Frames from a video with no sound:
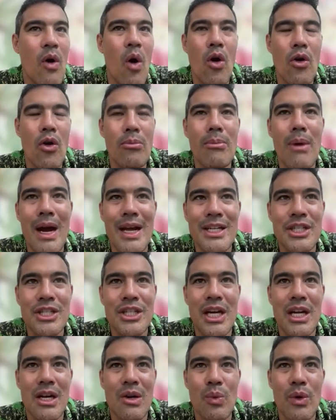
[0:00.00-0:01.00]
on my
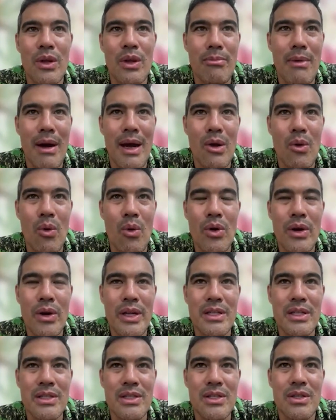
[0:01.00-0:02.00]
channel with my
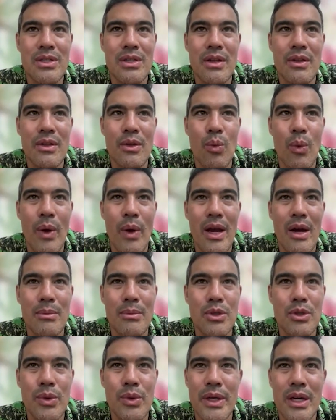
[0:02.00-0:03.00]
audience, the way I'm
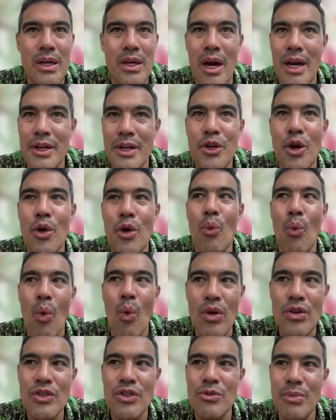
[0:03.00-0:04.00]
doing it, I don't
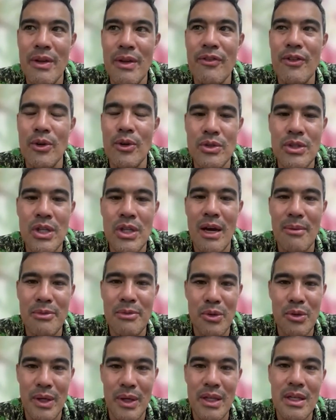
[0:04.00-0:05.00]
want to be full time
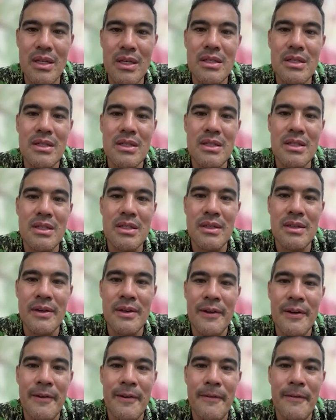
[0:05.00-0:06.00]
doing this,
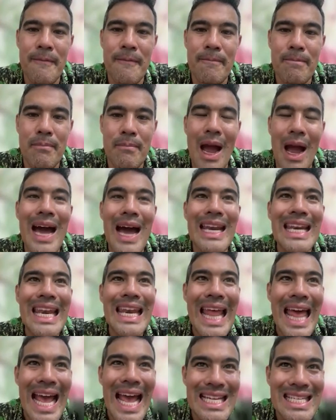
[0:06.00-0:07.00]

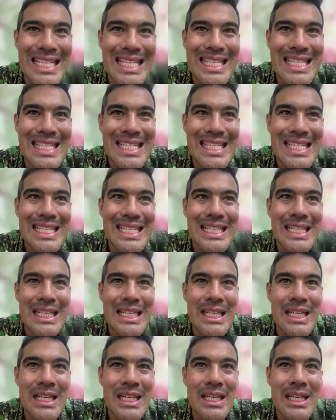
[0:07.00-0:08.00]
unless
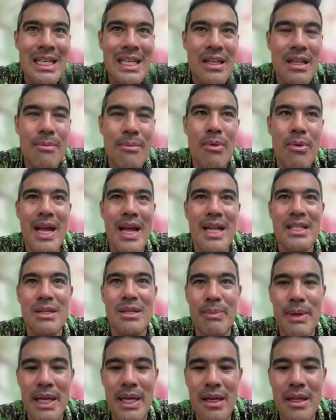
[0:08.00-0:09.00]
the brands are
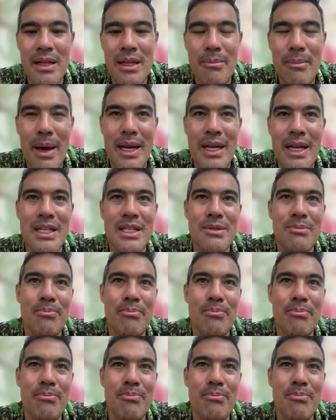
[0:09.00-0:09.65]
bigger, the money